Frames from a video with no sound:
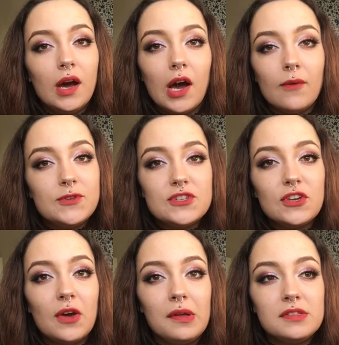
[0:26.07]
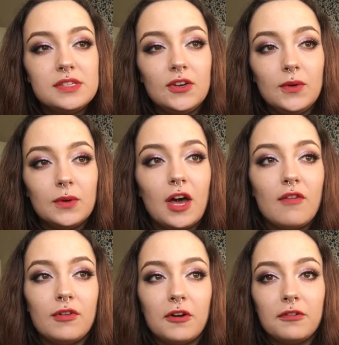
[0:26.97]
I'm just going to
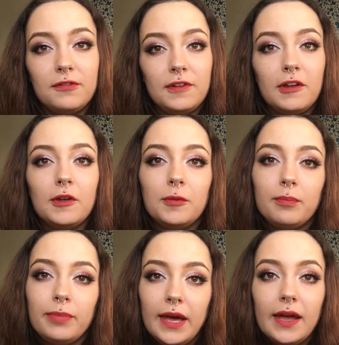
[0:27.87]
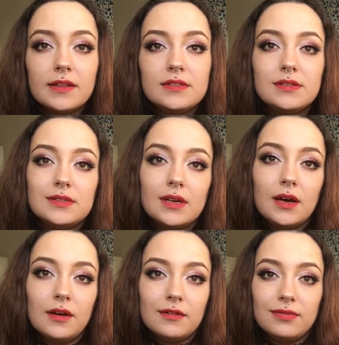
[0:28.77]
cover a few bits
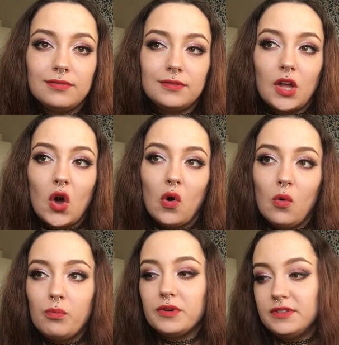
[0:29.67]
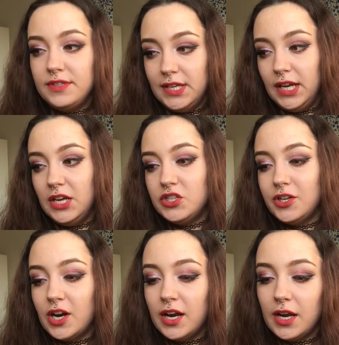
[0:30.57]
of the whole procedure
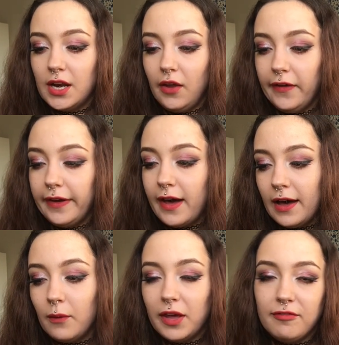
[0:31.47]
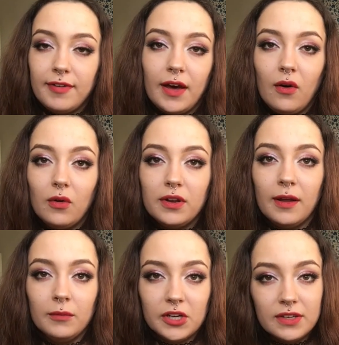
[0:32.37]
and like how I felt. I'm
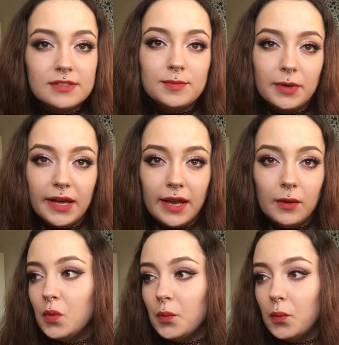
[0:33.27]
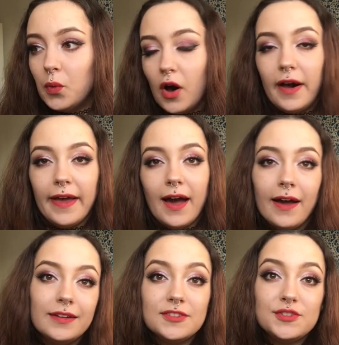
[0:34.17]
going to explain why I
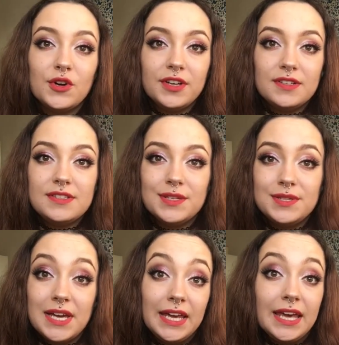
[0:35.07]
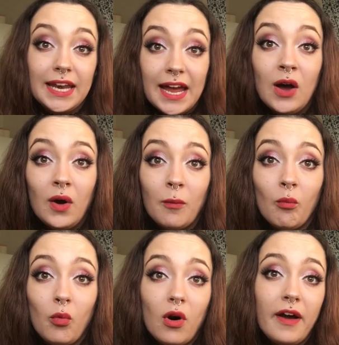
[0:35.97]
decided to take it out and
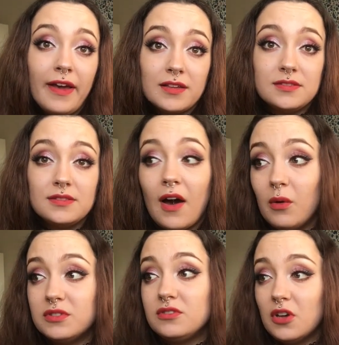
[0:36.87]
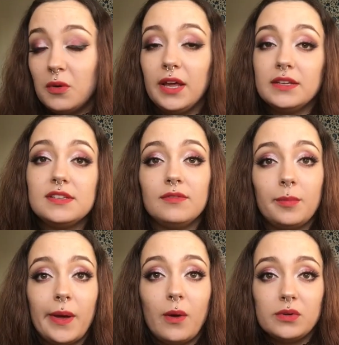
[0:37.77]
why I was so negative
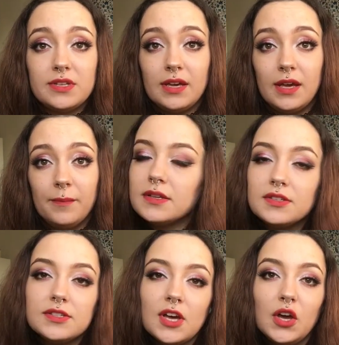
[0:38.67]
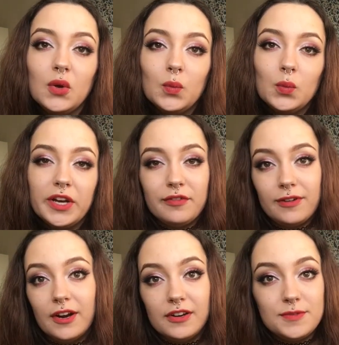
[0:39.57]
about it. So when I
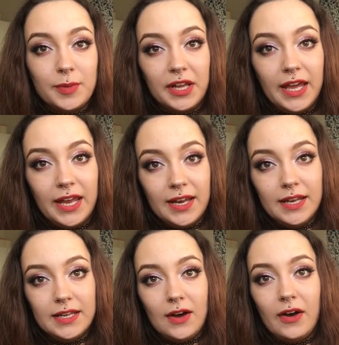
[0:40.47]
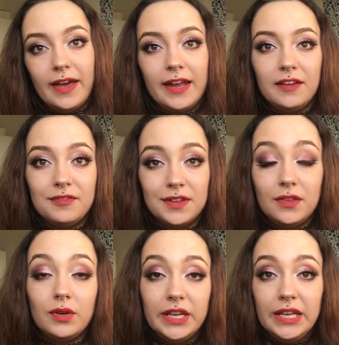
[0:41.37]
first put it in, I had it for
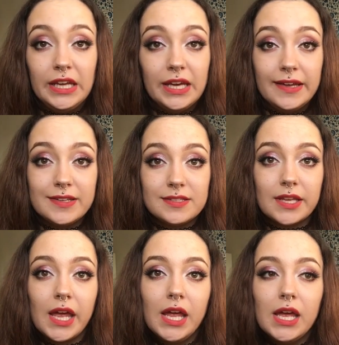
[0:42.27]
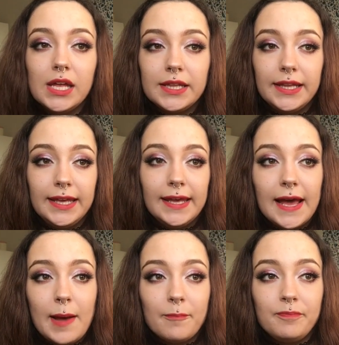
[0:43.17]
3 years. The
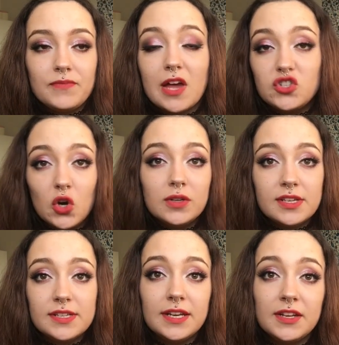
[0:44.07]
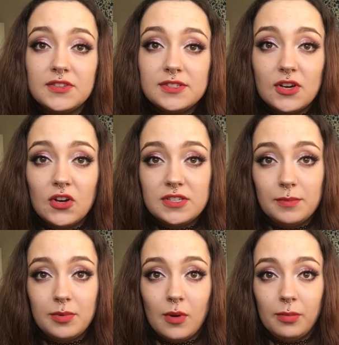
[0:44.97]
doctor didn't insert it
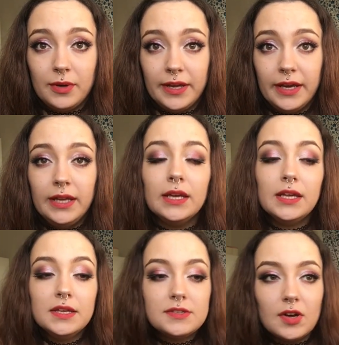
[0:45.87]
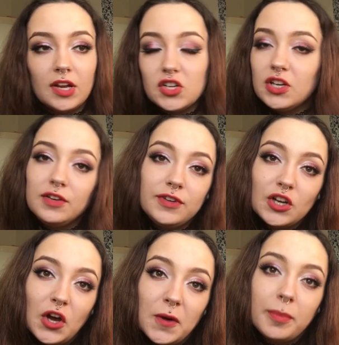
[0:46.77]
properly, so I don't know if you
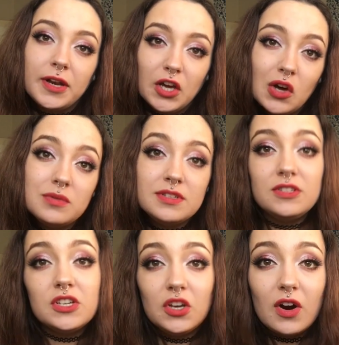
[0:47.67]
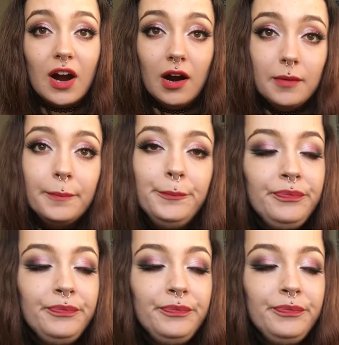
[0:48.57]
know, but it goes into your arm